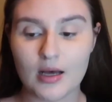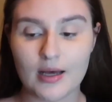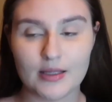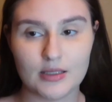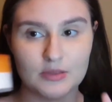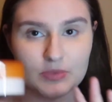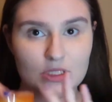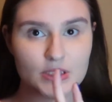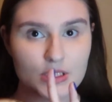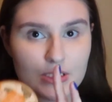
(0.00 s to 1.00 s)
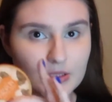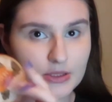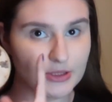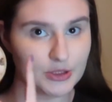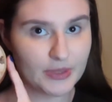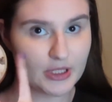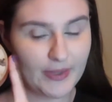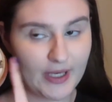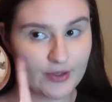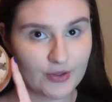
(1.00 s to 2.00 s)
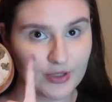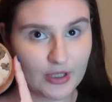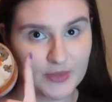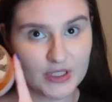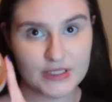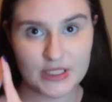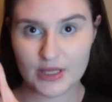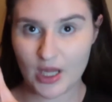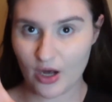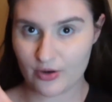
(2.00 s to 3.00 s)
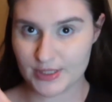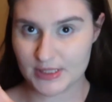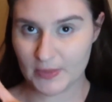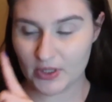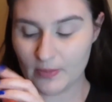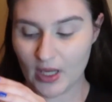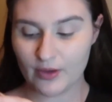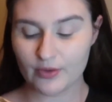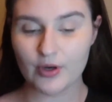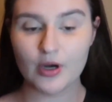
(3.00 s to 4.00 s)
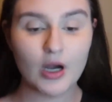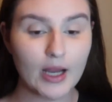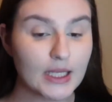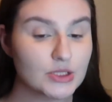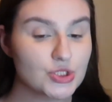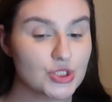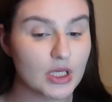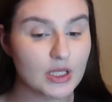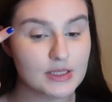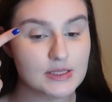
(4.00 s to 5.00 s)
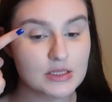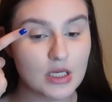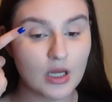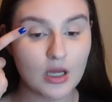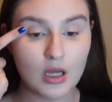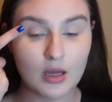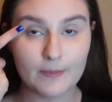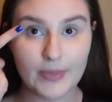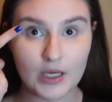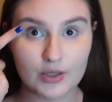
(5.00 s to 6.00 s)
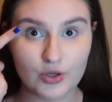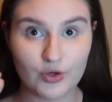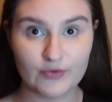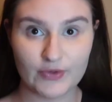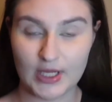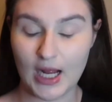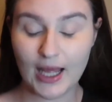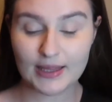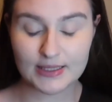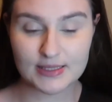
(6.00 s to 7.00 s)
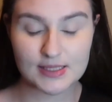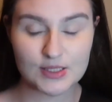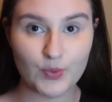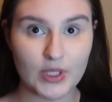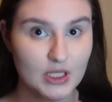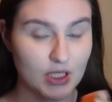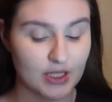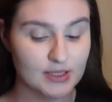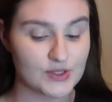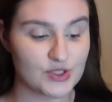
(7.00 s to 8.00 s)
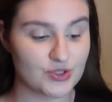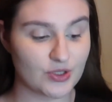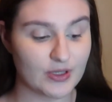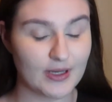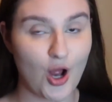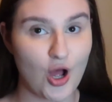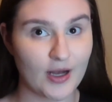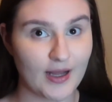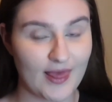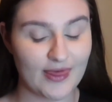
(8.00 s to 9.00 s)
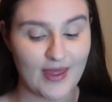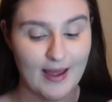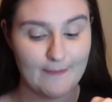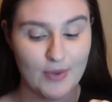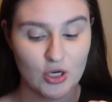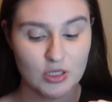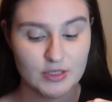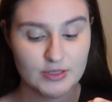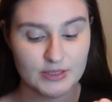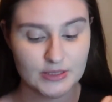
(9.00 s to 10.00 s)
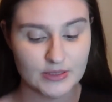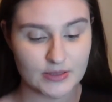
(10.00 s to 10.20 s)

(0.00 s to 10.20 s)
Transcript: I am gonna take a little bit of powder, and I'm gonna take the Airspun powder and just powder over the eyelids so we can get started on that part.